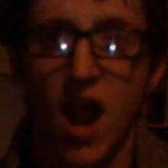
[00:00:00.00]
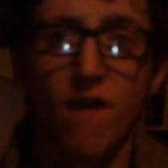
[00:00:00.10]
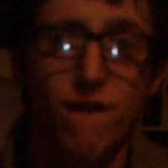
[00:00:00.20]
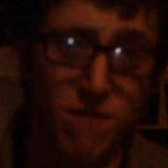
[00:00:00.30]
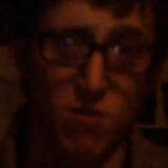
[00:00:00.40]

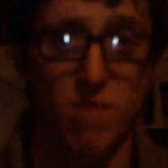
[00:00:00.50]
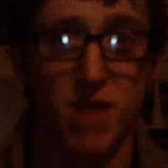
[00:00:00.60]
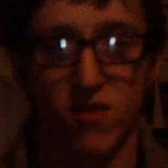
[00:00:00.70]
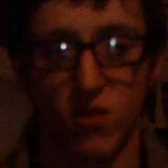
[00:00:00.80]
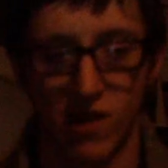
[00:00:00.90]
Found my way
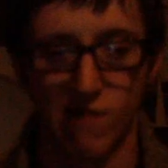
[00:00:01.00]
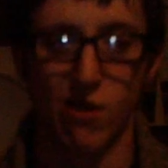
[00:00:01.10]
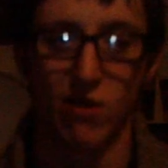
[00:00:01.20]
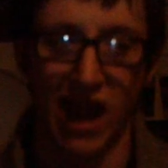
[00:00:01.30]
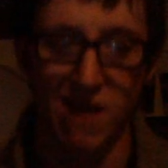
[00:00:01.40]
back to the
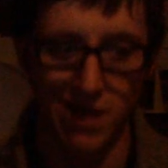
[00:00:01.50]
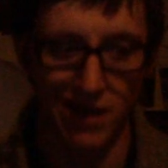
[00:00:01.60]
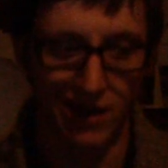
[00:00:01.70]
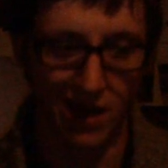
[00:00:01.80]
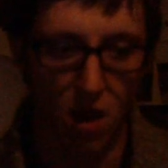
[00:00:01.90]
wormhole, came
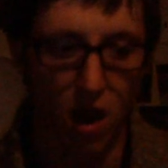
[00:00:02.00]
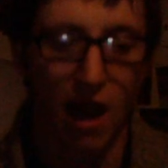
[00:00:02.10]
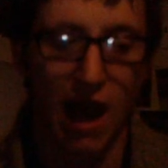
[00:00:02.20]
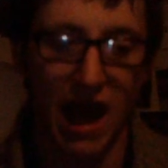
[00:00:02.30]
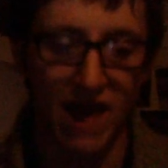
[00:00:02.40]
back out,
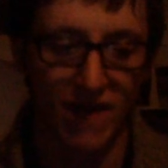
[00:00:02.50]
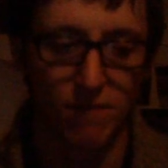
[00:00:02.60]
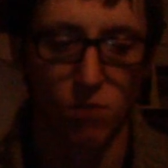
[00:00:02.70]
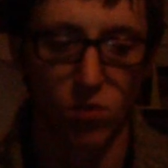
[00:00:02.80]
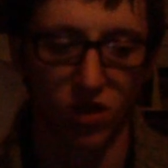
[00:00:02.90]
and
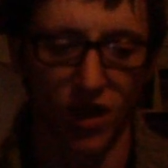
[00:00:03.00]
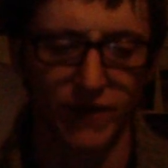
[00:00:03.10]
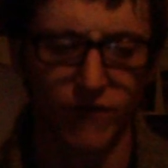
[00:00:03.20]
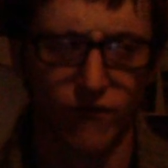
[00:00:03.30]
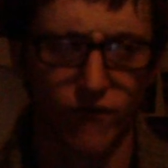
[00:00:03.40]
then was like,
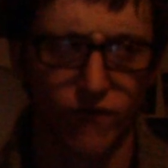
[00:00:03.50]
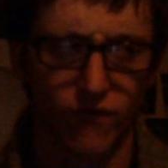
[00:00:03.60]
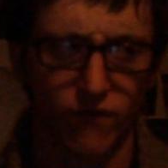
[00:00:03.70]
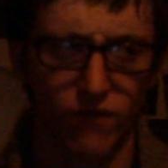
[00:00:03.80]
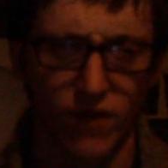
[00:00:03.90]

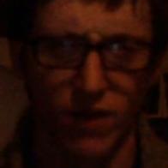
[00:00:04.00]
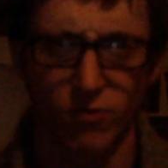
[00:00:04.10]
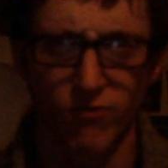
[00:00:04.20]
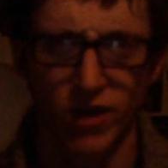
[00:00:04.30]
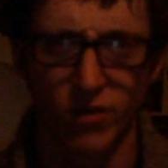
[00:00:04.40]
that was
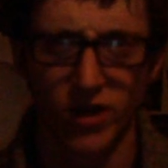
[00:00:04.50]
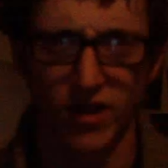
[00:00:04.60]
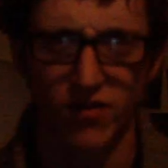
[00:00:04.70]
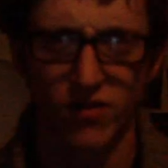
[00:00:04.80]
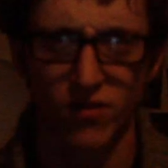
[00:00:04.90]
really weird.